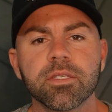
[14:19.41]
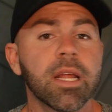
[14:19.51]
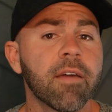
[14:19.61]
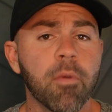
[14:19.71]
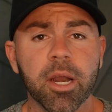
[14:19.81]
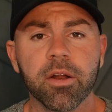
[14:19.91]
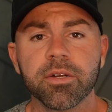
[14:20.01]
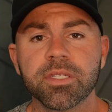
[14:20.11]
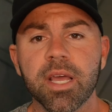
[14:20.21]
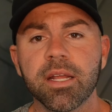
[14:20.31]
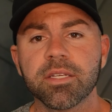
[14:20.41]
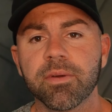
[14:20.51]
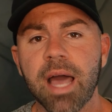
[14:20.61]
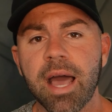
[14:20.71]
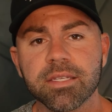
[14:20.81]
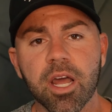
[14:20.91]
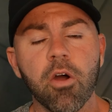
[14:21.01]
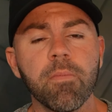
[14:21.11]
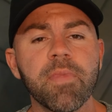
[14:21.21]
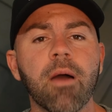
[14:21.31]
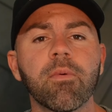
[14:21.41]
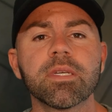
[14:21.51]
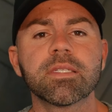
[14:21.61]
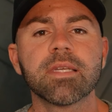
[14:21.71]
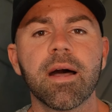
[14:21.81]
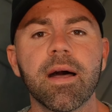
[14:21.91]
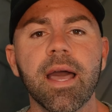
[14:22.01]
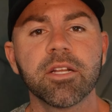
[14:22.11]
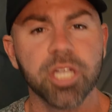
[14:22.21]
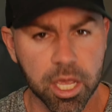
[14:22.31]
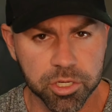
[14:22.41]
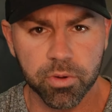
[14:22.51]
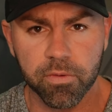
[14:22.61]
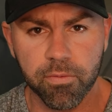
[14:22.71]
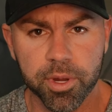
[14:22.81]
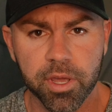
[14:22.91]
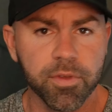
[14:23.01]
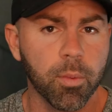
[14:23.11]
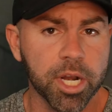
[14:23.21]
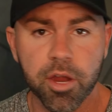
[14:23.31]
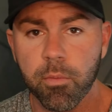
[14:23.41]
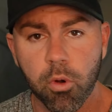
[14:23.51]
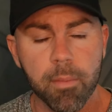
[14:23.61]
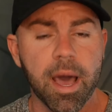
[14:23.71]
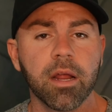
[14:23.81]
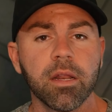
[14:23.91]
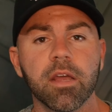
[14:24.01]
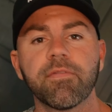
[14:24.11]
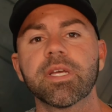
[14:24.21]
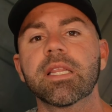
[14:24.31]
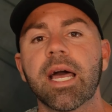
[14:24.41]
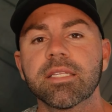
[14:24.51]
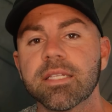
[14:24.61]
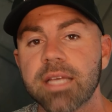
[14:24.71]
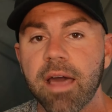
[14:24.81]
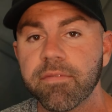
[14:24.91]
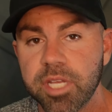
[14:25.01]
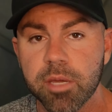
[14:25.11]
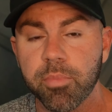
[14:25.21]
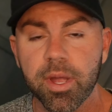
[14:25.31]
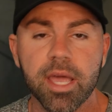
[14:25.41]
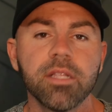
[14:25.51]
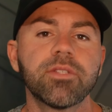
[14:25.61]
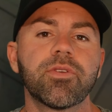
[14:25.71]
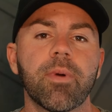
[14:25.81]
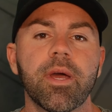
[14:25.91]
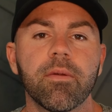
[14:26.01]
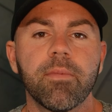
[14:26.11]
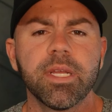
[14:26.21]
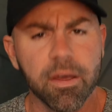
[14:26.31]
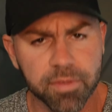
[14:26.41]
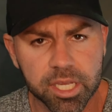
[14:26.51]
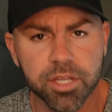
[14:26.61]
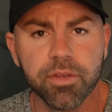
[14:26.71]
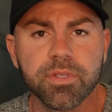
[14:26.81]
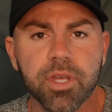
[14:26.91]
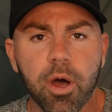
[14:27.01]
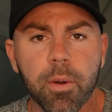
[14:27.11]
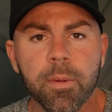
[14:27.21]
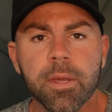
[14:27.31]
So now you have a better understanding. So guys, I hope that was educational for you. If you want to hear more about it, if you'd like to dive deeper into it, we definitely can do so.